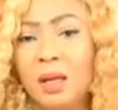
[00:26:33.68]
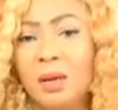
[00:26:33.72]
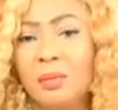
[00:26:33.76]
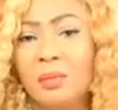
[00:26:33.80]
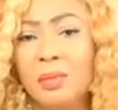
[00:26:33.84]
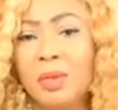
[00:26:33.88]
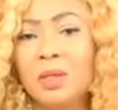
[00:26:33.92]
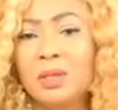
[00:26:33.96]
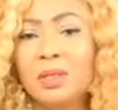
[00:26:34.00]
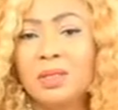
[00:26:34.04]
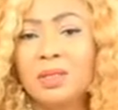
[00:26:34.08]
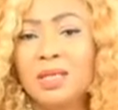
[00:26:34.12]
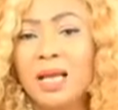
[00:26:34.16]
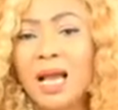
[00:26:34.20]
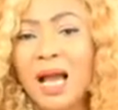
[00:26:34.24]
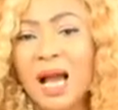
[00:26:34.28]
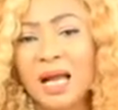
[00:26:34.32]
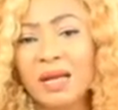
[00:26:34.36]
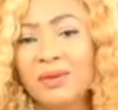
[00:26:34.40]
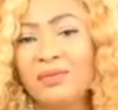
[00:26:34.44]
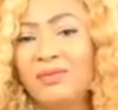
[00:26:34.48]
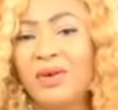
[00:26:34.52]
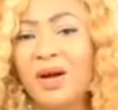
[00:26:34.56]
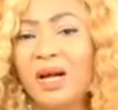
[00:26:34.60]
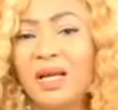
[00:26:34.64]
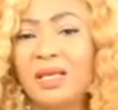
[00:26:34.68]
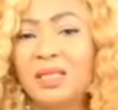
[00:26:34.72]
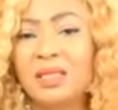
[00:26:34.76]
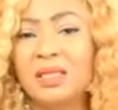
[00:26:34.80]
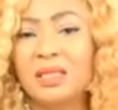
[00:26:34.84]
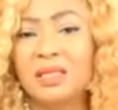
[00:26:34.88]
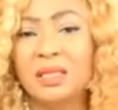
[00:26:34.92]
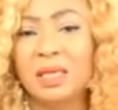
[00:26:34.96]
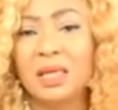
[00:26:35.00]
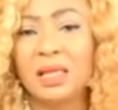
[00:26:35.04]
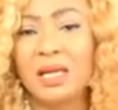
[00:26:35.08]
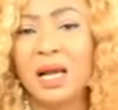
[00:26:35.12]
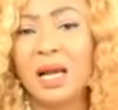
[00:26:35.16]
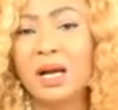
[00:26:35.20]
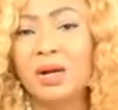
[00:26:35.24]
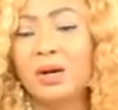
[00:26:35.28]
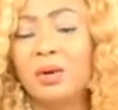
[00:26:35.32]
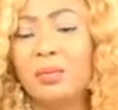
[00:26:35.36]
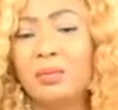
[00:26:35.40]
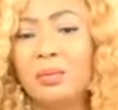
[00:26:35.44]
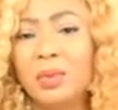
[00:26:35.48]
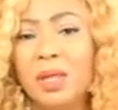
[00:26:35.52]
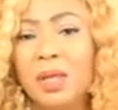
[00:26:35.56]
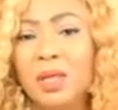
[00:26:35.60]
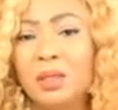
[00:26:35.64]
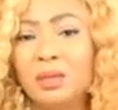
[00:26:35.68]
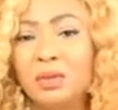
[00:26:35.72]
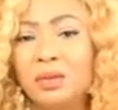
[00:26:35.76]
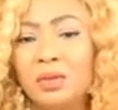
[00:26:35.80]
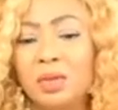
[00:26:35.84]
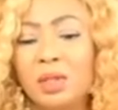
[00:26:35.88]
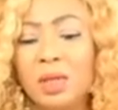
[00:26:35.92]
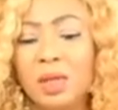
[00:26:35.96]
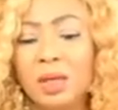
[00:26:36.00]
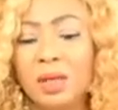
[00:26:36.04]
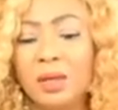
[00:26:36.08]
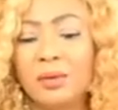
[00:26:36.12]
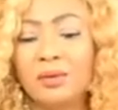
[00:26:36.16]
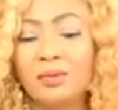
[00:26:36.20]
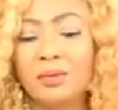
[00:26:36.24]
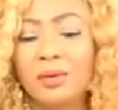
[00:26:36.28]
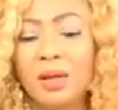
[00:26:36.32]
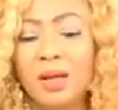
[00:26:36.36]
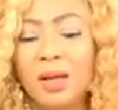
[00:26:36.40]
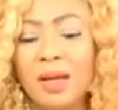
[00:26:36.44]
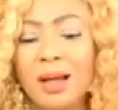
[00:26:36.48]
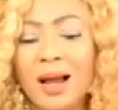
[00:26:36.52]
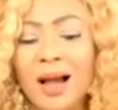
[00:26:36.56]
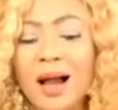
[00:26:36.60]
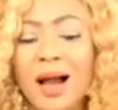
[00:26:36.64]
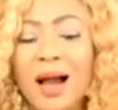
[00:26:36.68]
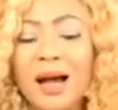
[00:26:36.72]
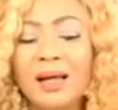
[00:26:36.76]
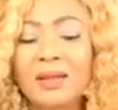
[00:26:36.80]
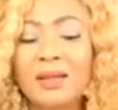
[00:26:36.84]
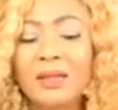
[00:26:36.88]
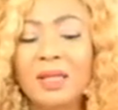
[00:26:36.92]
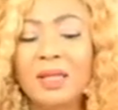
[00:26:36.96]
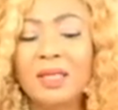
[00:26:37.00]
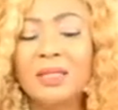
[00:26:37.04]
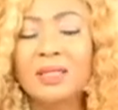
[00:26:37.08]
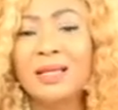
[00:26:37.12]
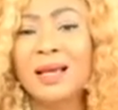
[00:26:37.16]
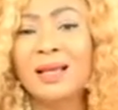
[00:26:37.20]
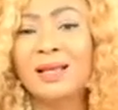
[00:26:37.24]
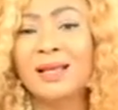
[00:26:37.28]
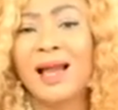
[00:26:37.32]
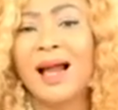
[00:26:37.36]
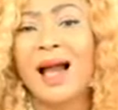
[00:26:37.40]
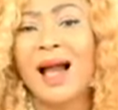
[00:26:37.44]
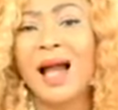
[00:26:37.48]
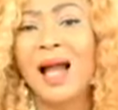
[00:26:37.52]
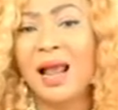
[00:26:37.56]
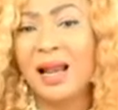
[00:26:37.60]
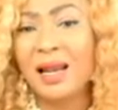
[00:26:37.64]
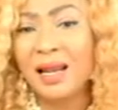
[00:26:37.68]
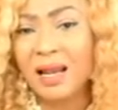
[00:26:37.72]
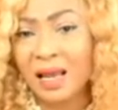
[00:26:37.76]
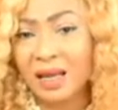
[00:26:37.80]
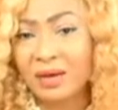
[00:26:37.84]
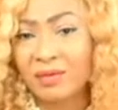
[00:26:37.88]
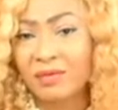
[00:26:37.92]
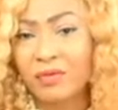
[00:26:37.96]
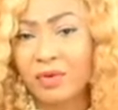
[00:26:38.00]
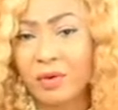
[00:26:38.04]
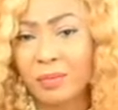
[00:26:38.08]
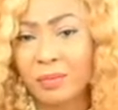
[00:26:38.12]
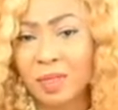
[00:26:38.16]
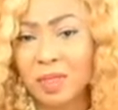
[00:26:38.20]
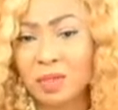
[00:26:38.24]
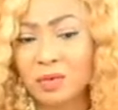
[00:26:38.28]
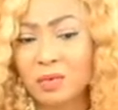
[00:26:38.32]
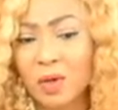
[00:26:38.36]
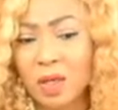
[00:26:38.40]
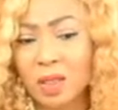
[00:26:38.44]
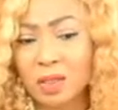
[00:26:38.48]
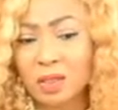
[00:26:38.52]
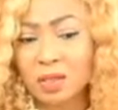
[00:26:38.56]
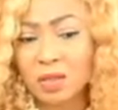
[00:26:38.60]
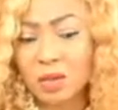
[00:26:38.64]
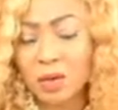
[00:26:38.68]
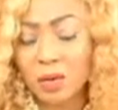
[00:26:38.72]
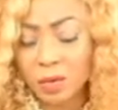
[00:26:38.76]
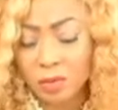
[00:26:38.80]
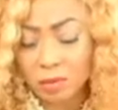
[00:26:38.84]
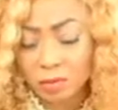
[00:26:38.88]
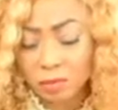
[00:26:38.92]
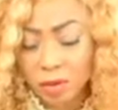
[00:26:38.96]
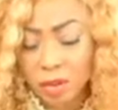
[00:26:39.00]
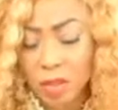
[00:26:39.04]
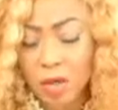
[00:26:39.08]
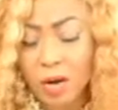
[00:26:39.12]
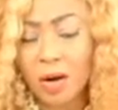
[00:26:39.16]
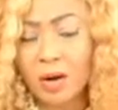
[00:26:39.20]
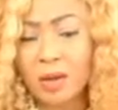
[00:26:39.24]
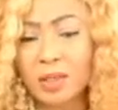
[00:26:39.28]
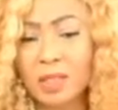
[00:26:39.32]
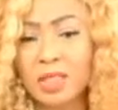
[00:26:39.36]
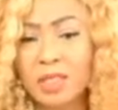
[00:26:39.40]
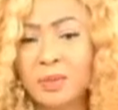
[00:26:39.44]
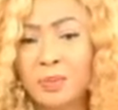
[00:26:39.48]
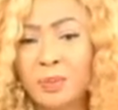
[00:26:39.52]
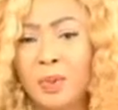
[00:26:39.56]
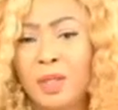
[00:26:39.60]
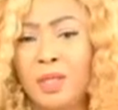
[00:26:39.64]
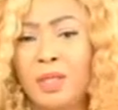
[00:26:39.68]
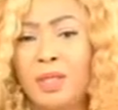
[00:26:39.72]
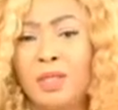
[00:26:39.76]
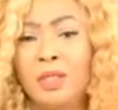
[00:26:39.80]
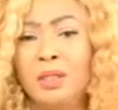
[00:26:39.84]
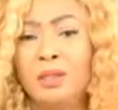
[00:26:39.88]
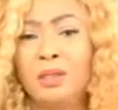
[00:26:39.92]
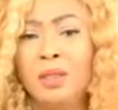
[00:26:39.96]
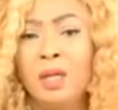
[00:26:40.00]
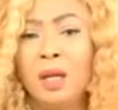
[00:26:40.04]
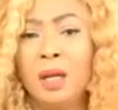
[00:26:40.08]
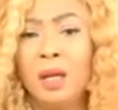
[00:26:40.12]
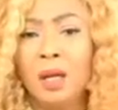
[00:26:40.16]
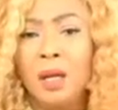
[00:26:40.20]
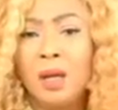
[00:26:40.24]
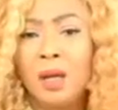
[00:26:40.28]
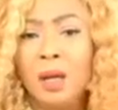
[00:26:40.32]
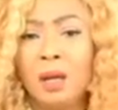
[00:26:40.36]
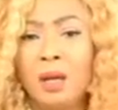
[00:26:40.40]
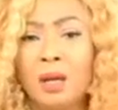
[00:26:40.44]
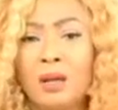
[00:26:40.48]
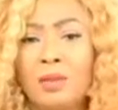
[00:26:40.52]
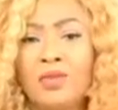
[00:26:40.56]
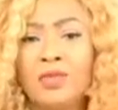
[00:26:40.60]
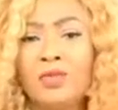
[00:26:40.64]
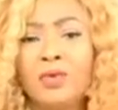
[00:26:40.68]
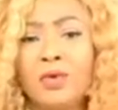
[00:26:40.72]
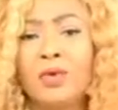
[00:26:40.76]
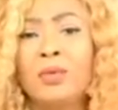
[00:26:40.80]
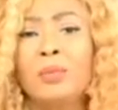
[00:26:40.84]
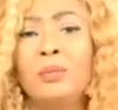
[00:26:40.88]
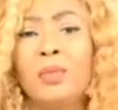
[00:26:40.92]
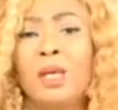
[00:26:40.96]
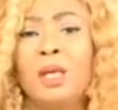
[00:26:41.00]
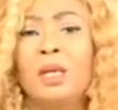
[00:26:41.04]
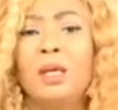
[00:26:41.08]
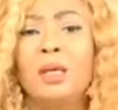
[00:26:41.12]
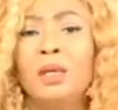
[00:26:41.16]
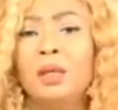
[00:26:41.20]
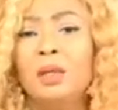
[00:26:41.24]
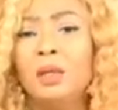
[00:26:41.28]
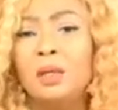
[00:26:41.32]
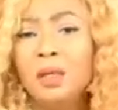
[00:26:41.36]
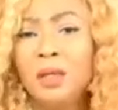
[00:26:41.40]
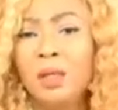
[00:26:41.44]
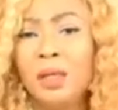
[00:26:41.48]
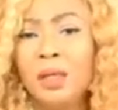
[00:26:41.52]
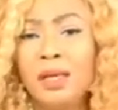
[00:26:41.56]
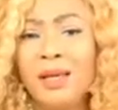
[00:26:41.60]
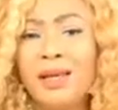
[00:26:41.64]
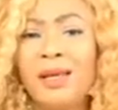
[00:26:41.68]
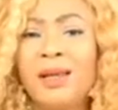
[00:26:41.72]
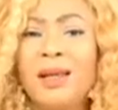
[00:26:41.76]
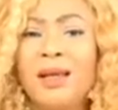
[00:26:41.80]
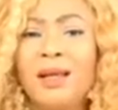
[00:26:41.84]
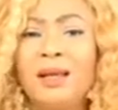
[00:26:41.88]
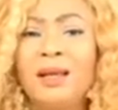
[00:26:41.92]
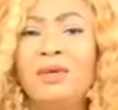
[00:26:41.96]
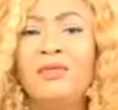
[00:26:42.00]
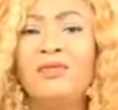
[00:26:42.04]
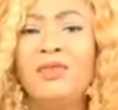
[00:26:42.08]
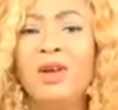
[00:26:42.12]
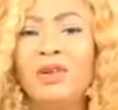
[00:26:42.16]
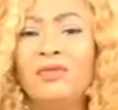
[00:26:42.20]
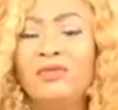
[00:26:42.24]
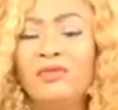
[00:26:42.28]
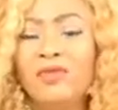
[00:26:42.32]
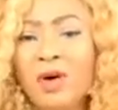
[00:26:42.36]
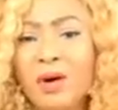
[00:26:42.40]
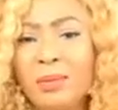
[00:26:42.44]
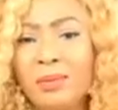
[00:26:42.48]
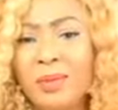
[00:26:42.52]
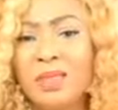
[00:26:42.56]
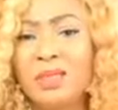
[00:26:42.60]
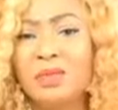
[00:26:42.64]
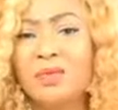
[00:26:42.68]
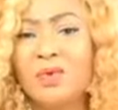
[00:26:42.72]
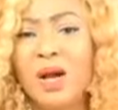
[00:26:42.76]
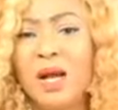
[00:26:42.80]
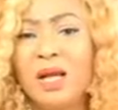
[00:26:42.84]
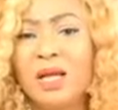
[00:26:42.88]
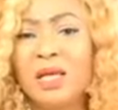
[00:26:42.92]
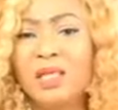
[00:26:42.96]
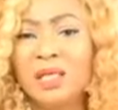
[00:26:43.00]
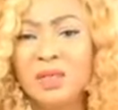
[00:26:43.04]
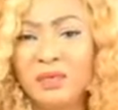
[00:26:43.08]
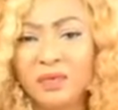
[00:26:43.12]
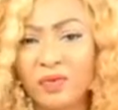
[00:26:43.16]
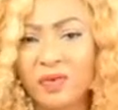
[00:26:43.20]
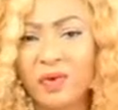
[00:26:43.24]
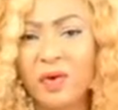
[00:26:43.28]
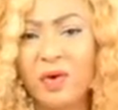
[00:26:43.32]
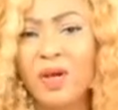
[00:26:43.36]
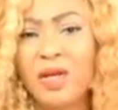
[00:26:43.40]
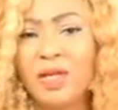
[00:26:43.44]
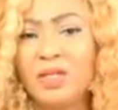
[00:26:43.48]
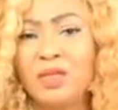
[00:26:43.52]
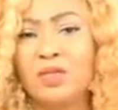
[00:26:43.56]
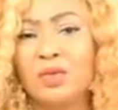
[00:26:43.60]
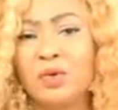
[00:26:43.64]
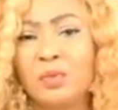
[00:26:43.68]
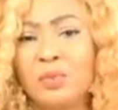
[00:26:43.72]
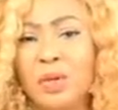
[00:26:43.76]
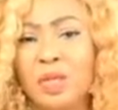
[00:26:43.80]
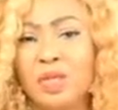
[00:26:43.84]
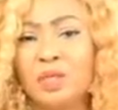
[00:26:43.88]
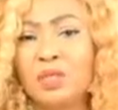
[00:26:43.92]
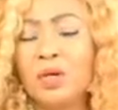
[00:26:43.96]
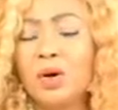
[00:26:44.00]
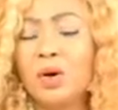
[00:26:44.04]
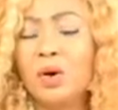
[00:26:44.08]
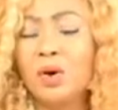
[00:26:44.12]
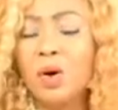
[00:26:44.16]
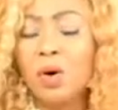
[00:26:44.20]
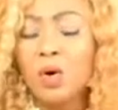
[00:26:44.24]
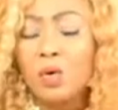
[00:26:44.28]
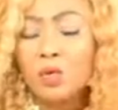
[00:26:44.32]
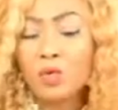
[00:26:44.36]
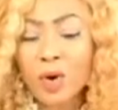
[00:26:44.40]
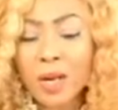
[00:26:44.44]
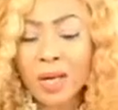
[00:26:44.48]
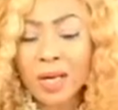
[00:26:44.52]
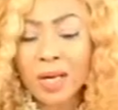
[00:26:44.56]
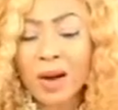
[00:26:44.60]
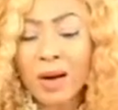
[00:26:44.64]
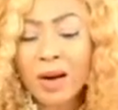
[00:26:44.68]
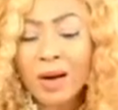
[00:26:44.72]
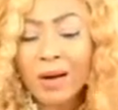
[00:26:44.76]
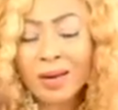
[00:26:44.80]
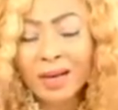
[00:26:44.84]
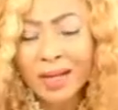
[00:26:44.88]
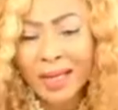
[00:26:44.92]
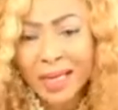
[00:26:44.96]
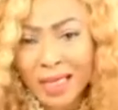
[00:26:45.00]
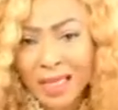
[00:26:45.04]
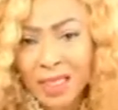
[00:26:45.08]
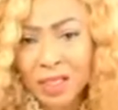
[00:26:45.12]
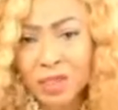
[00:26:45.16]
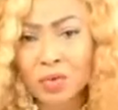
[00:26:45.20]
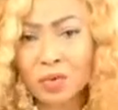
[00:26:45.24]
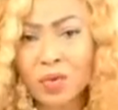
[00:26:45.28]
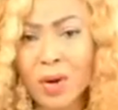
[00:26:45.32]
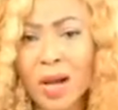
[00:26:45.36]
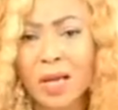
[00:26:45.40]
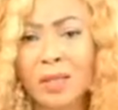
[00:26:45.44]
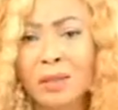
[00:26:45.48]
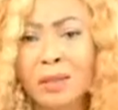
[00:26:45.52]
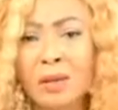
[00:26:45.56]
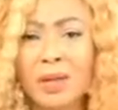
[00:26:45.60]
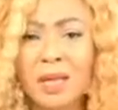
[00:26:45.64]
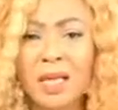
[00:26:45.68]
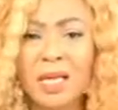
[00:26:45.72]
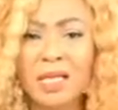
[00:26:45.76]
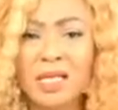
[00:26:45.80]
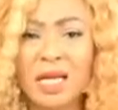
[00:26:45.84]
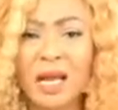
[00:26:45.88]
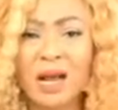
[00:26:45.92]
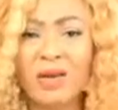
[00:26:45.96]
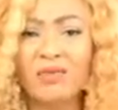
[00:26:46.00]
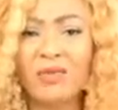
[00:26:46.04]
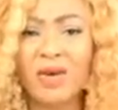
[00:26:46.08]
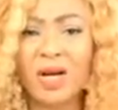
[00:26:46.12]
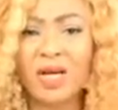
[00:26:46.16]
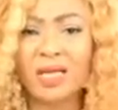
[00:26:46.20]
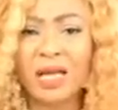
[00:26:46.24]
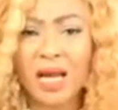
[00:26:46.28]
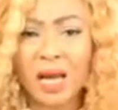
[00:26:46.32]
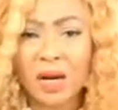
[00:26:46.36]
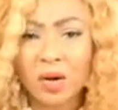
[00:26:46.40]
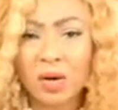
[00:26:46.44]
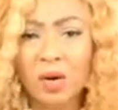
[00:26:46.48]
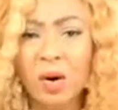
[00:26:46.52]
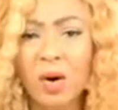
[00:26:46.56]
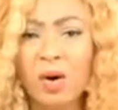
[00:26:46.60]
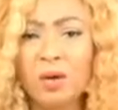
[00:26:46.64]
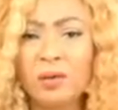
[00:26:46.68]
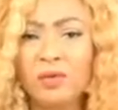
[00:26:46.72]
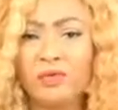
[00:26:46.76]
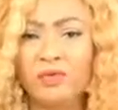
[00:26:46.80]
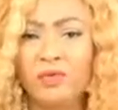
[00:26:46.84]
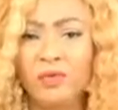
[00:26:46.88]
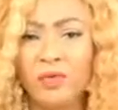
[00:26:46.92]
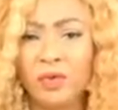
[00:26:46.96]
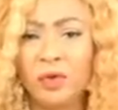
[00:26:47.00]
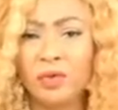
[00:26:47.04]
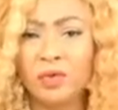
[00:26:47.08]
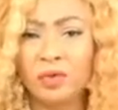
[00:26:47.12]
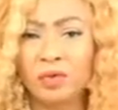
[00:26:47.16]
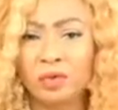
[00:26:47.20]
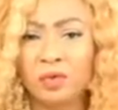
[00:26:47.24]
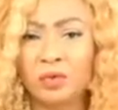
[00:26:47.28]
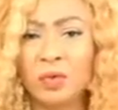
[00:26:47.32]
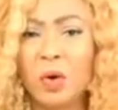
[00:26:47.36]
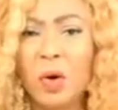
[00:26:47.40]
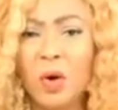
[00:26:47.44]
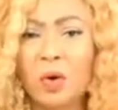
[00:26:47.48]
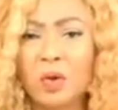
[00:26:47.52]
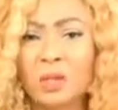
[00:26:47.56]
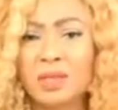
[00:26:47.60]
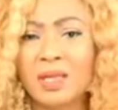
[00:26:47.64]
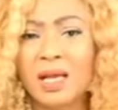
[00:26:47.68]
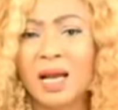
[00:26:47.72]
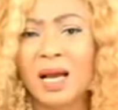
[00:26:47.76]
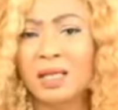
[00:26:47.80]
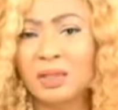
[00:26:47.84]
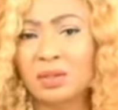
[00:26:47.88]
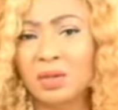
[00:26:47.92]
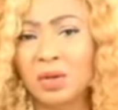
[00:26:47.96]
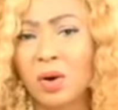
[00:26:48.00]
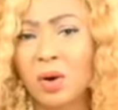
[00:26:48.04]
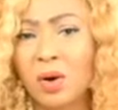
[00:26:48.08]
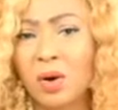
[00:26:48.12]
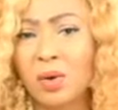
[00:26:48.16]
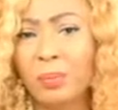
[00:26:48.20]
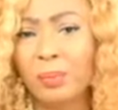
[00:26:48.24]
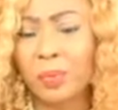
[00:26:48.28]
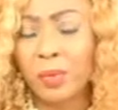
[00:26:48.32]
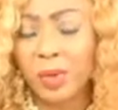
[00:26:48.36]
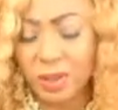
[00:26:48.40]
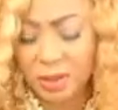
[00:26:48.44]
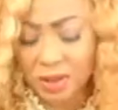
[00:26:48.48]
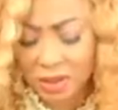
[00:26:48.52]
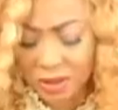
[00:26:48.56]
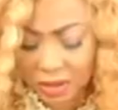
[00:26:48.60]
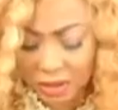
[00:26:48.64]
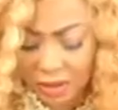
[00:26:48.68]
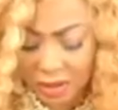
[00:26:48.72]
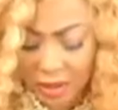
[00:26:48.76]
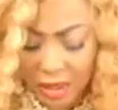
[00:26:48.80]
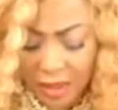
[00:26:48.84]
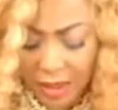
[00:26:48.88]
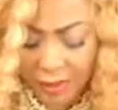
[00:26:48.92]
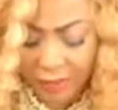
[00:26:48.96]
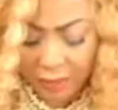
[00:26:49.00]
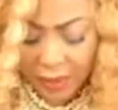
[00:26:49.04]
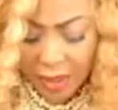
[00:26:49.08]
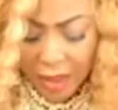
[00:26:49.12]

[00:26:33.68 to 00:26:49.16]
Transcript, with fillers: because the advices that I come here to give are things that I learn from as well. So God is speaking through me in a different form as well. It's flowing through me. So we all need to acknowledge the fact that God flows through us at all points in time.